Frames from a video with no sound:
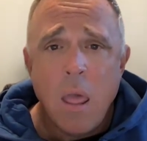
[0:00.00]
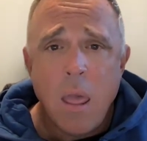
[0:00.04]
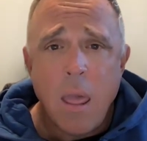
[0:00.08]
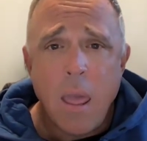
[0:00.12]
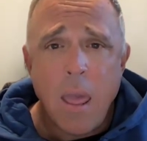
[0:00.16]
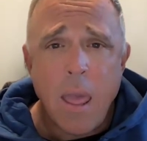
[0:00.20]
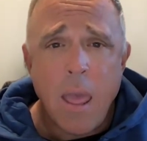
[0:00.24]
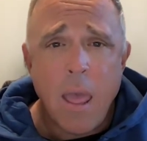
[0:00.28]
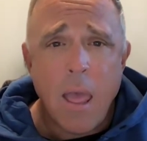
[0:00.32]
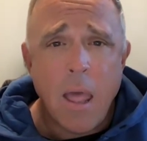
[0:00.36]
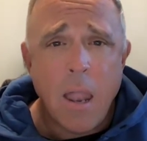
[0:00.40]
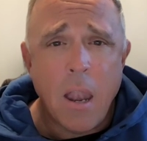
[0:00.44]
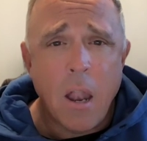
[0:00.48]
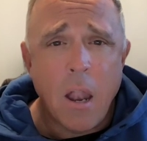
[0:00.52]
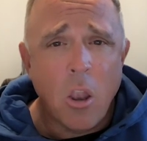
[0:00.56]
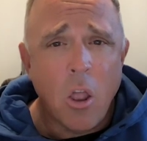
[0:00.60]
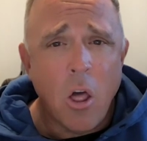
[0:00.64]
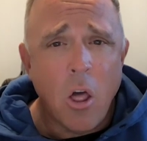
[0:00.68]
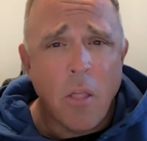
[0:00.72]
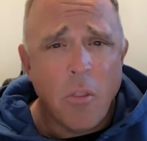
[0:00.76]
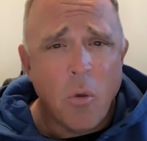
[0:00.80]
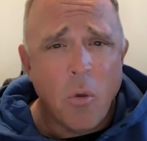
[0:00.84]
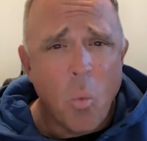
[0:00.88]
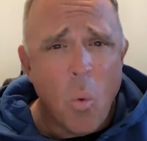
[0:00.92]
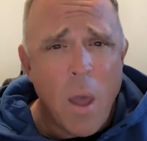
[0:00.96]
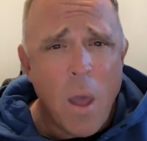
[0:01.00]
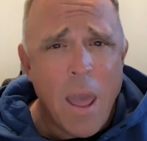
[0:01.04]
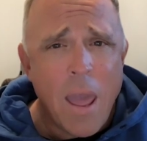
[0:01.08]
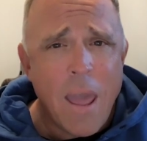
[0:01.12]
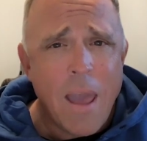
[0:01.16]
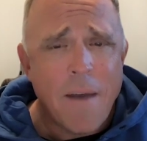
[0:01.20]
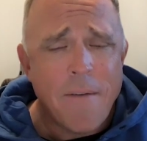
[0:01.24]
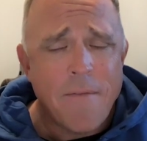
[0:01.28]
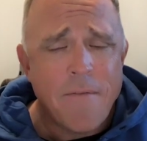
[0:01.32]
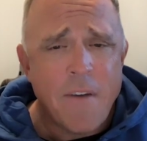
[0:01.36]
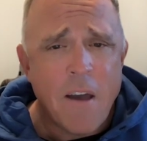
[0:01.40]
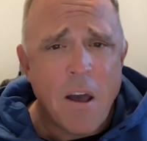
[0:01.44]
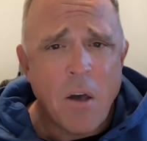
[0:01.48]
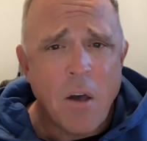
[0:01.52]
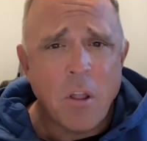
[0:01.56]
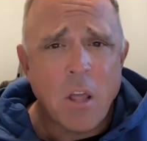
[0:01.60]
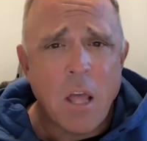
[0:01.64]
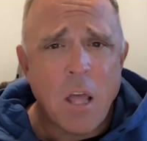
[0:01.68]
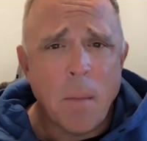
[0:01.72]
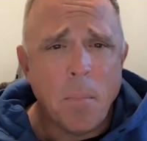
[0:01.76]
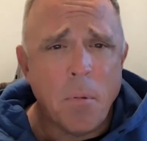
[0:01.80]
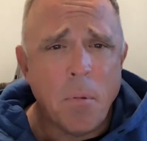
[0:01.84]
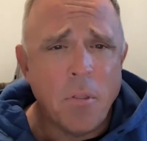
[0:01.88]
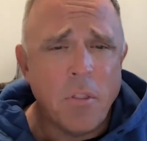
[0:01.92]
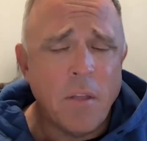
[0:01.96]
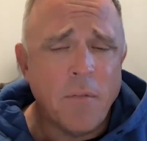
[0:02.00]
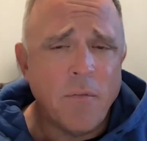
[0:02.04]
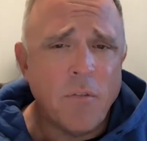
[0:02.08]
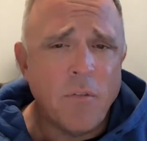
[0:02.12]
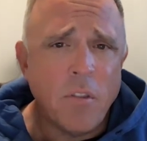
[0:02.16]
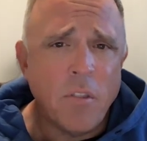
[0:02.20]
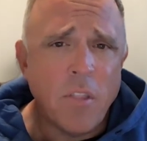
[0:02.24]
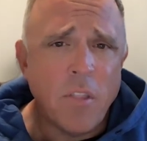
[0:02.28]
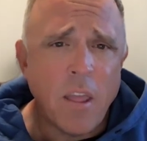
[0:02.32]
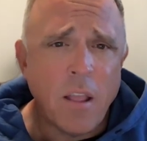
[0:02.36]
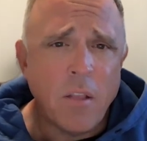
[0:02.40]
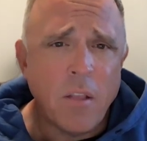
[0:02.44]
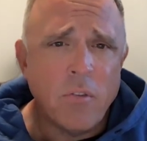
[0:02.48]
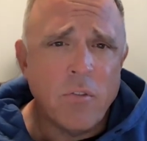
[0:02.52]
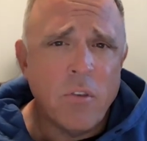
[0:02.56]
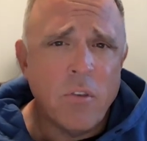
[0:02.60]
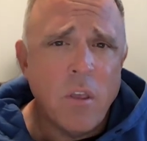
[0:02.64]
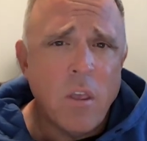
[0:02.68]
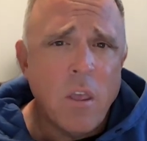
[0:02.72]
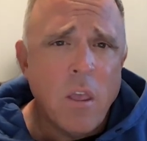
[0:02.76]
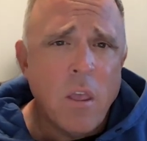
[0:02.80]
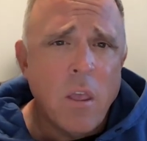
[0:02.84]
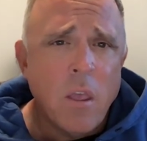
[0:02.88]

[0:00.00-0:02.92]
And along the way, I found a couple different things.